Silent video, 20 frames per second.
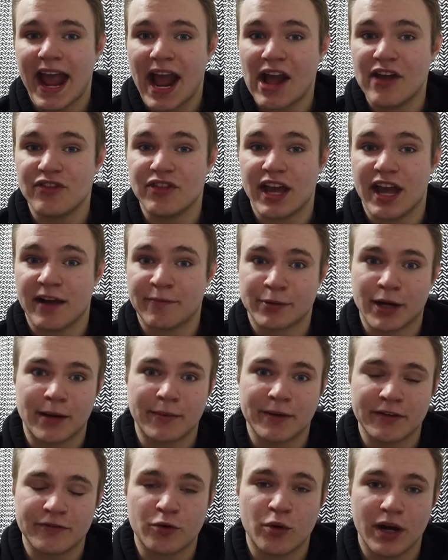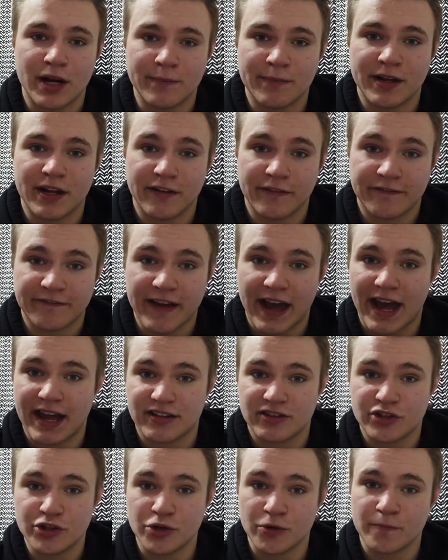and they probably have quite a bit of
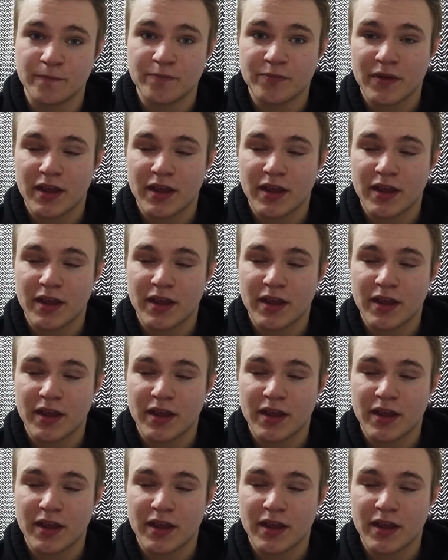fat too.